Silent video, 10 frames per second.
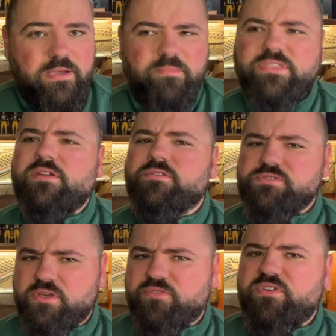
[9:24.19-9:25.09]
but then
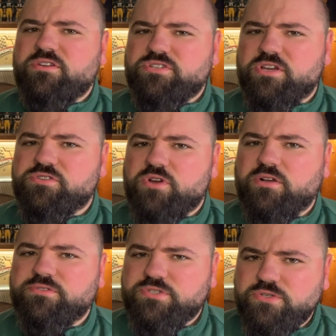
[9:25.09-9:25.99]
also your fair share of
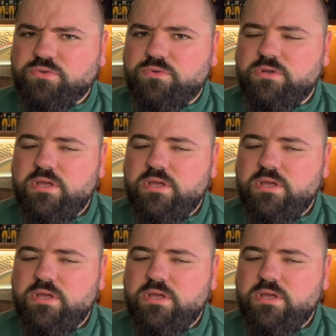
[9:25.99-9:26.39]
struggles too.